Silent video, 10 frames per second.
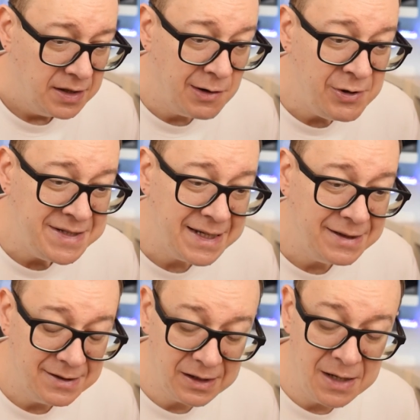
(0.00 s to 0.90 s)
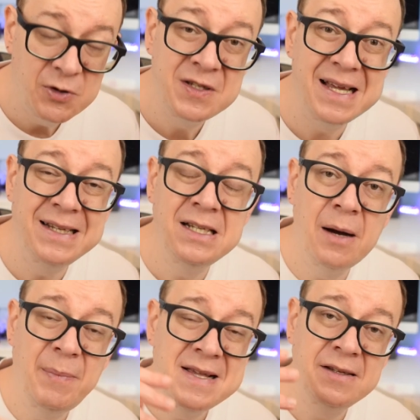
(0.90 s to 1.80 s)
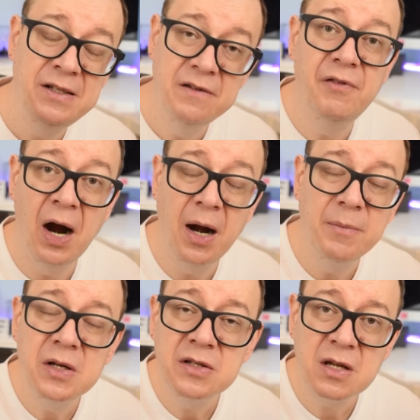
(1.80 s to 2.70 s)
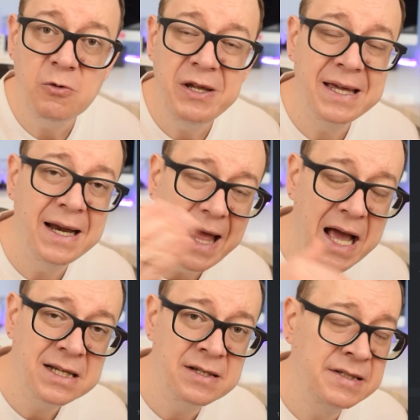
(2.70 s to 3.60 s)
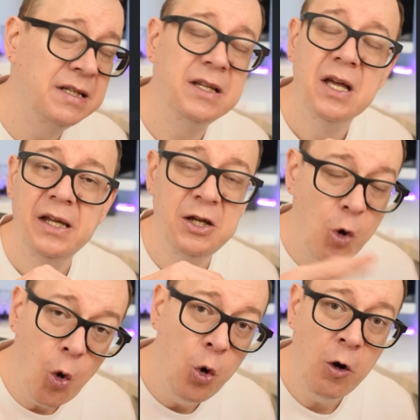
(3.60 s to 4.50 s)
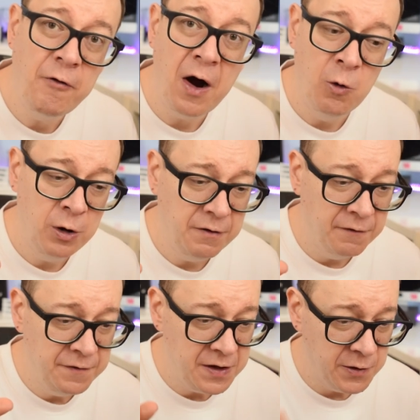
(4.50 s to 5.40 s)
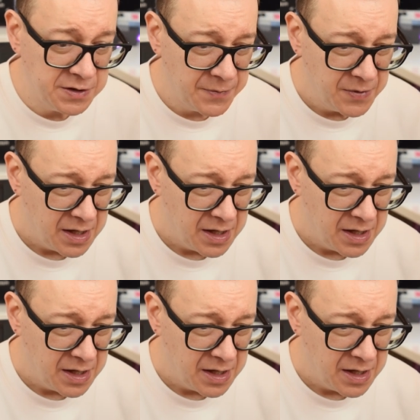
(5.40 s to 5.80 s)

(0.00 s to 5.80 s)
Now it's set time to set it up as an environment so we can access it in all of our views.